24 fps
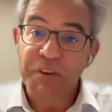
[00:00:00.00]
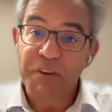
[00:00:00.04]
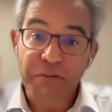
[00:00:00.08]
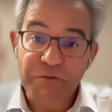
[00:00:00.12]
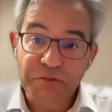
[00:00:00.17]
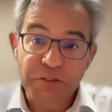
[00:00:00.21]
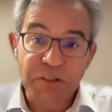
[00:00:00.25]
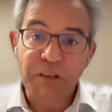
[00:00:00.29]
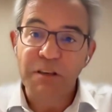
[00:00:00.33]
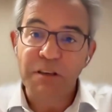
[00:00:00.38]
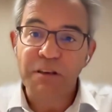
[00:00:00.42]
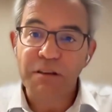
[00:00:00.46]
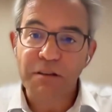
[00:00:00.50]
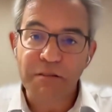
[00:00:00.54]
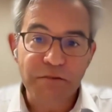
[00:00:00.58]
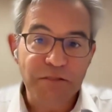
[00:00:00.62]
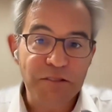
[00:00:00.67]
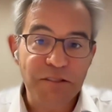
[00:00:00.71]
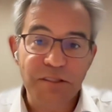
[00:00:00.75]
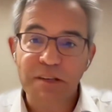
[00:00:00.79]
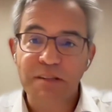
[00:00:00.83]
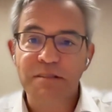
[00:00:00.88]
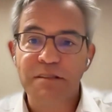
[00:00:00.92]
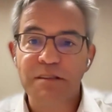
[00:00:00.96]
50,
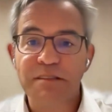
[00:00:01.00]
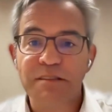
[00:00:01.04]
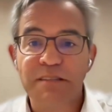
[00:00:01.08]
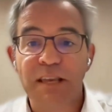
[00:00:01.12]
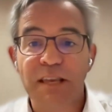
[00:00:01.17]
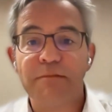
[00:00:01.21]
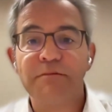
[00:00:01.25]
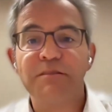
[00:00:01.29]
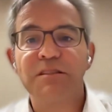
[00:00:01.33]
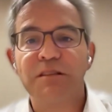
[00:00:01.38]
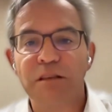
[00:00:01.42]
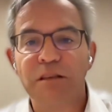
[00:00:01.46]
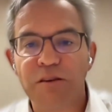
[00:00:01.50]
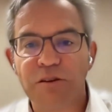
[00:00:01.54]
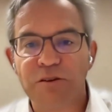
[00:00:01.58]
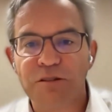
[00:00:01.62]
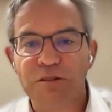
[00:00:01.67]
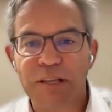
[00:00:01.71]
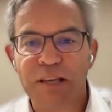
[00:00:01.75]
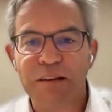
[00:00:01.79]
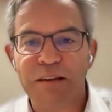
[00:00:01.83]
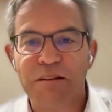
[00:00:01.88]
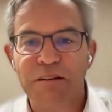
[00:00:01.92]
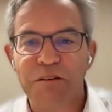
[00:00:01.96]
60, 70
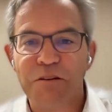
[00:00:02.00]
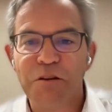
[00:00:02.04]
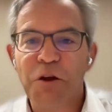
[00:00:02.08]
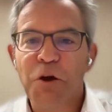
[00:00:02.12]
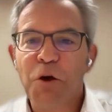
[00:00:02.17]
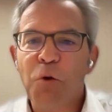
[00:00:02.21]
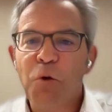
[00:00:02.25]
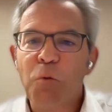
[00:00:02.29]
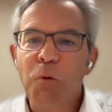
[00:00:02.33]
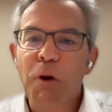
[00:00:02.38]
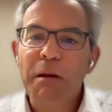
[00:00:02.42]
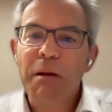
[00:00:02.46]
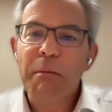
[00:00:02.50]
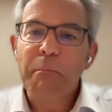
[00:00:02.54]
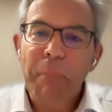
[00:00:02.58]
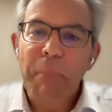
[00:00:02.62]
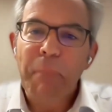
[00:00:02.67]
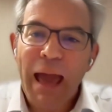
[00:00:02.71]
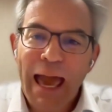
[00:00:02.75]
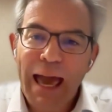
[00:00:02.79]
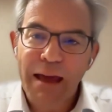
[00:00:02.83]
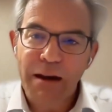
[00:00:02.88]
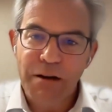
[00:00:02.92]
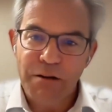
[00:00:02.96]
years later, what
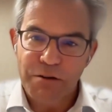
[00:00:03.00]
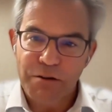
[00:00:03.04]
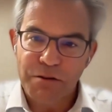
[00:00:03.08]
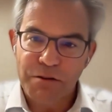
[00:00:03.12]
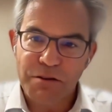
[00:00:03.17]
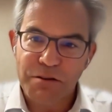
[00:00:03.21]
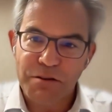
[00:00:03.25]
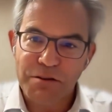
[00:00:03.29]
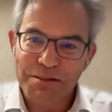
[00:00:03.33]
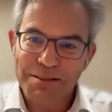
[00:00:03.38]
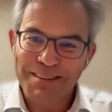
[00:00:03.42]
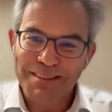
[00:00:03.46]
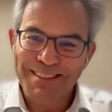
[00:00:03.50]
mattered